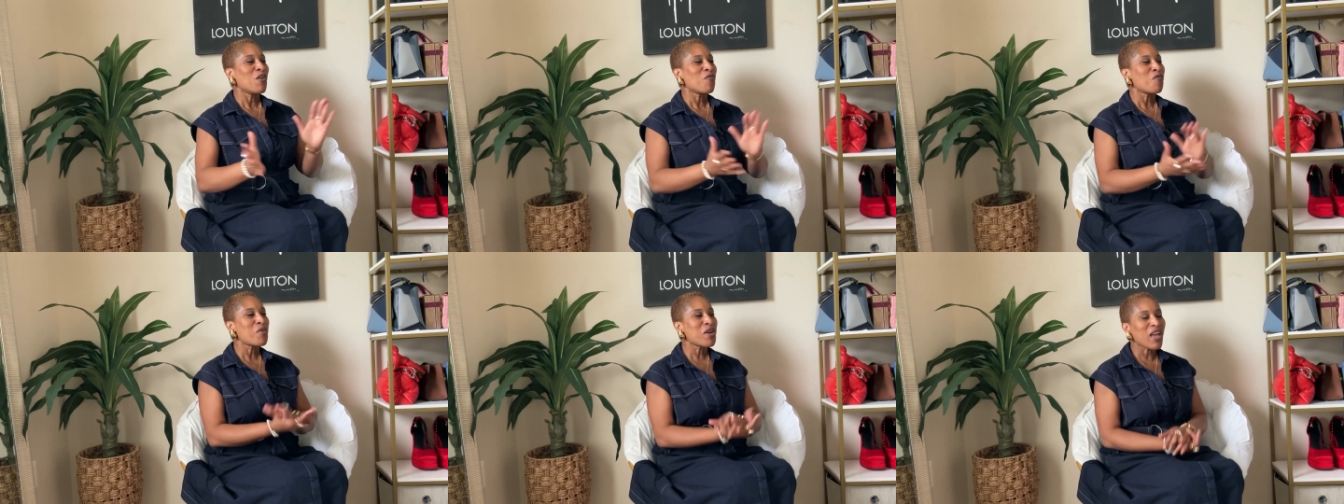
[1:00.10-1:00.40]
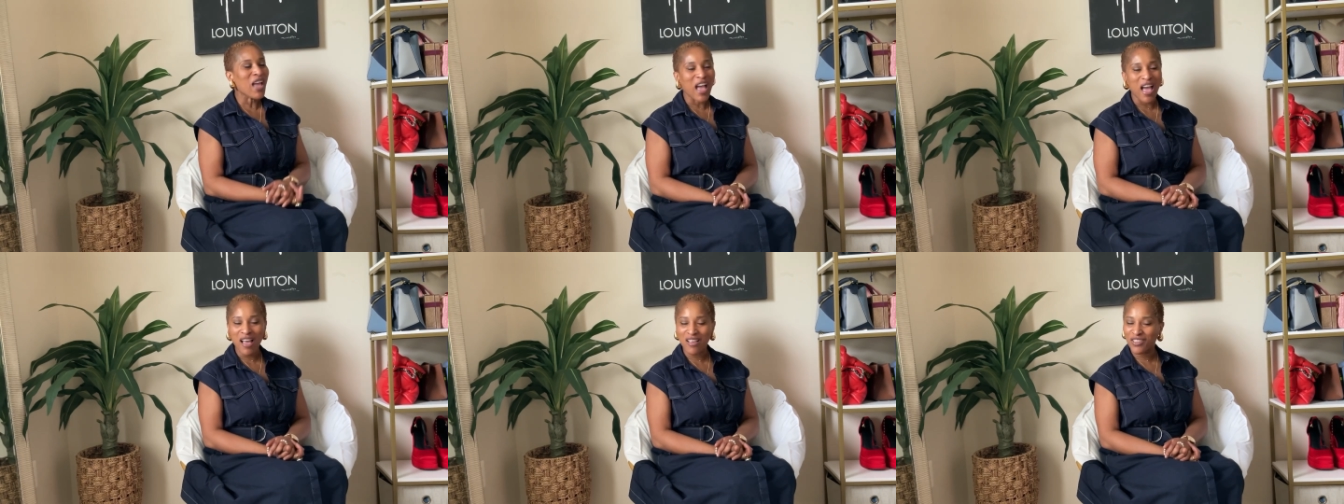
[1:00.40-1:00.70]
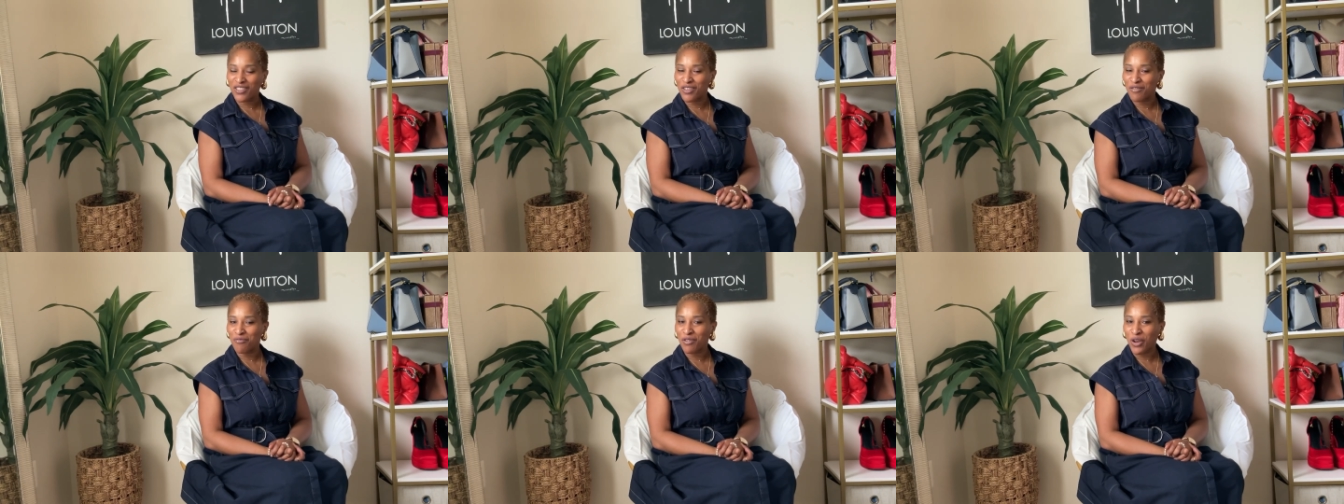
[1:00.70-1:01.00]
We
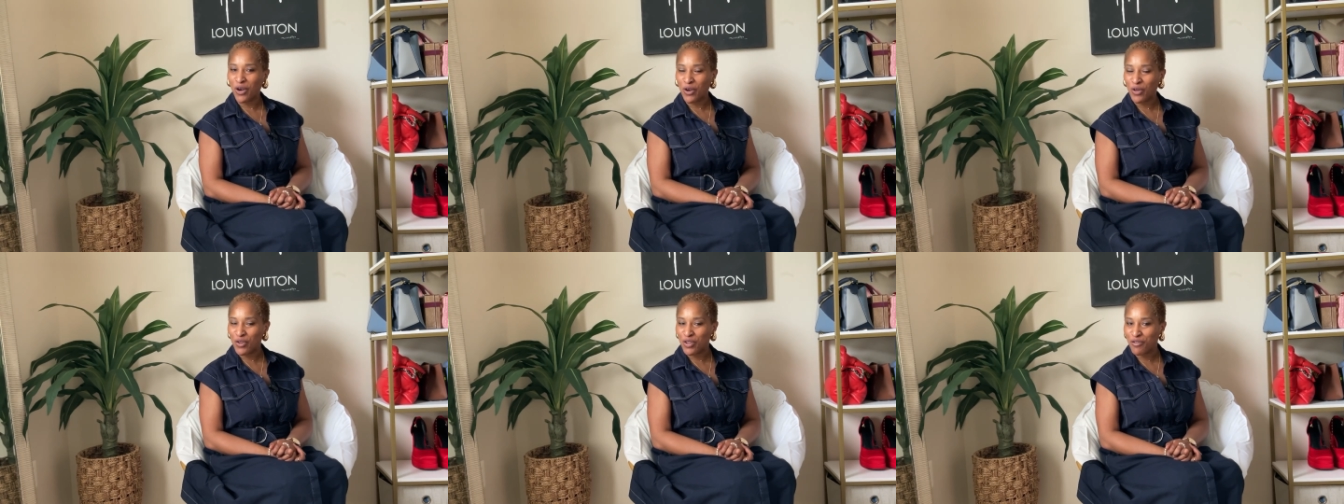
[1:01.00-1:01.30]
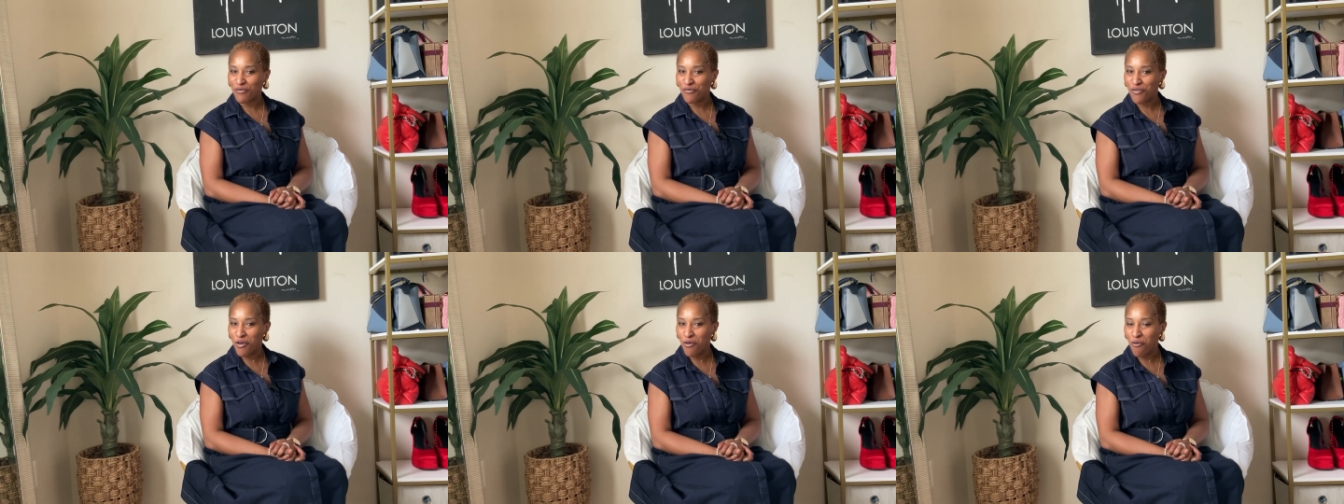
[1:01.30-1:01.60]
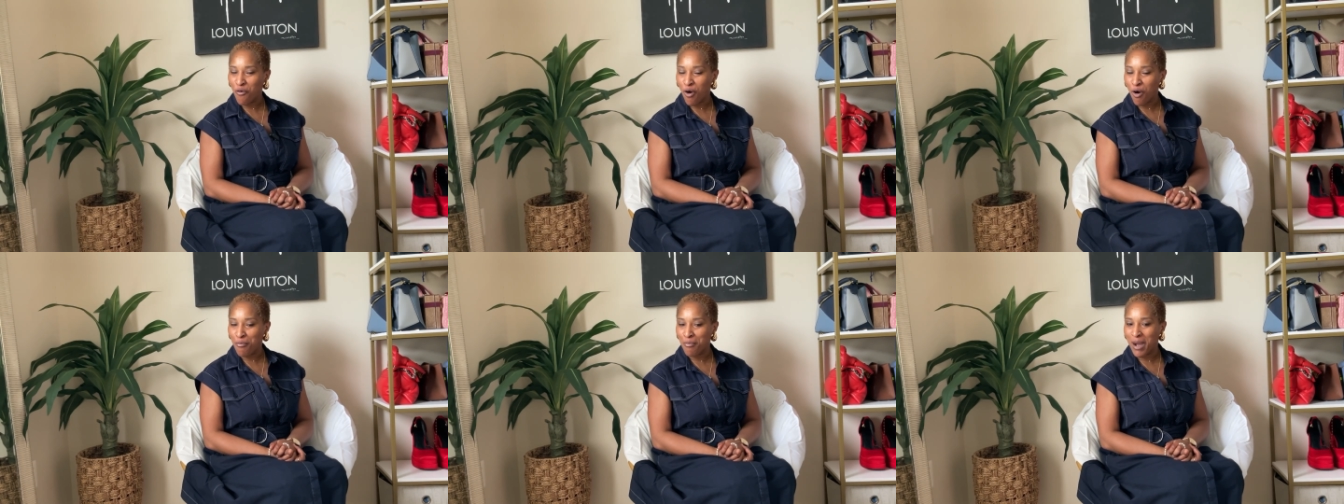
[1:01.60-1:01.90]
have some clothing
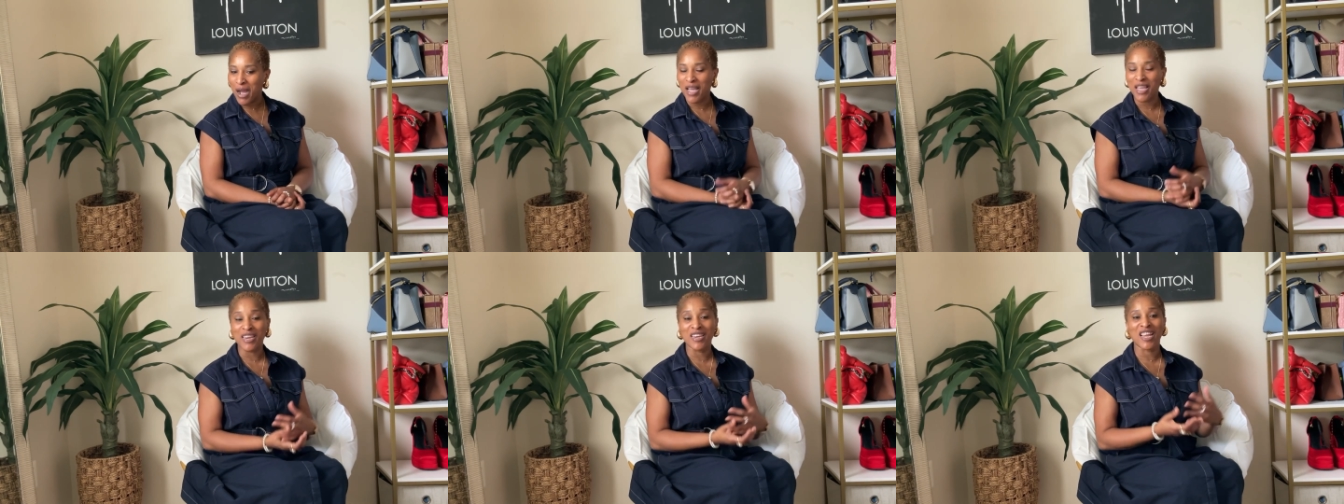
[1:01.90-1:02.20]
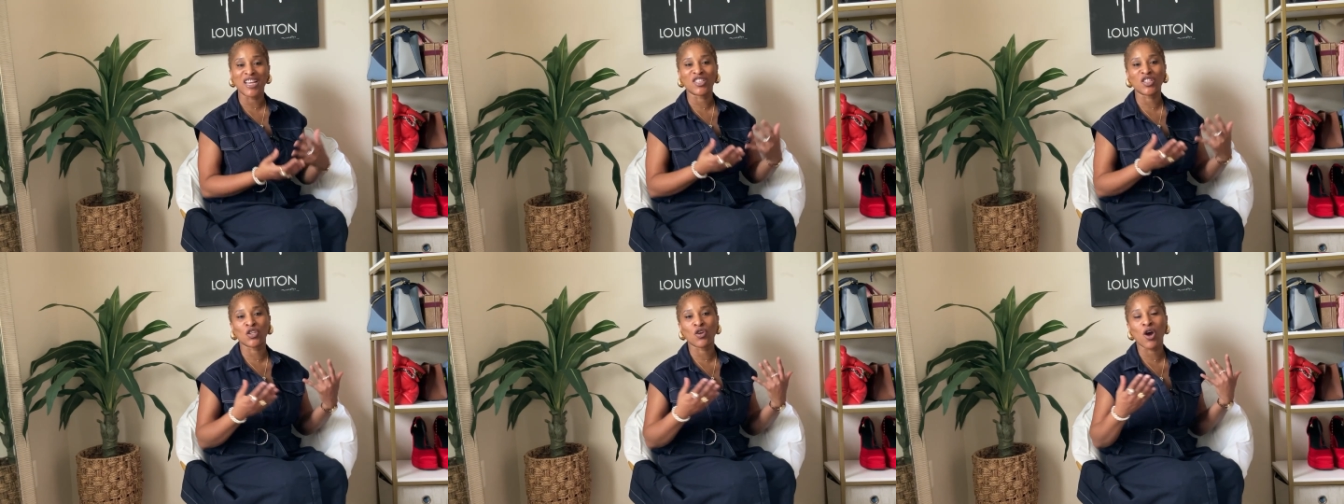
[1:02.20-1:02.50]
from Walmart and I